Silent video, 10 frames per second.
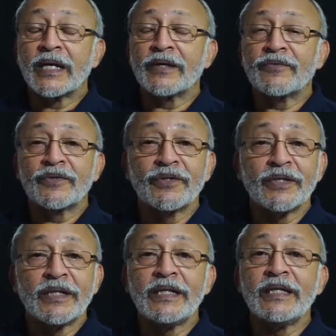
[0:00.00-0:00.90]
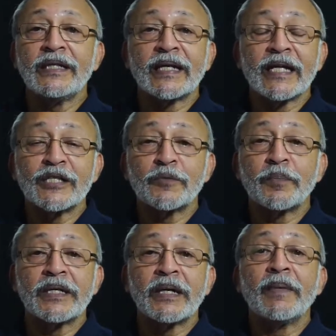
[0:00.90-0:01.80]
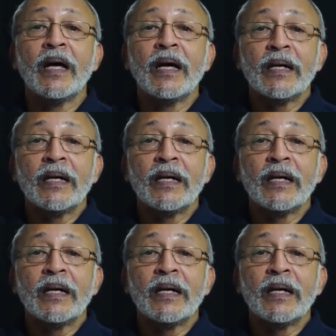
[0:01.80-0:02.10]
It really can speed up